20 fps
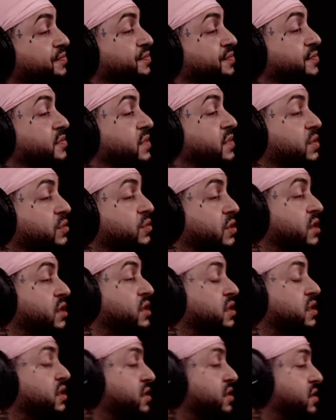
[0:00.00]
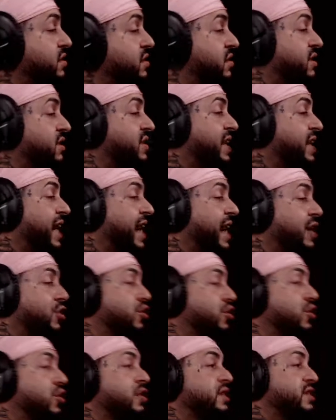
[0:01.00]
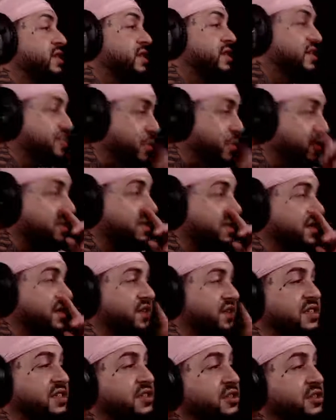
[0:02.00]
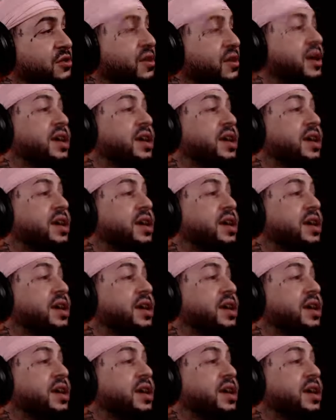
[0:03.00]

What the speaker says: It really is. It's like, how long is this supposed to continue?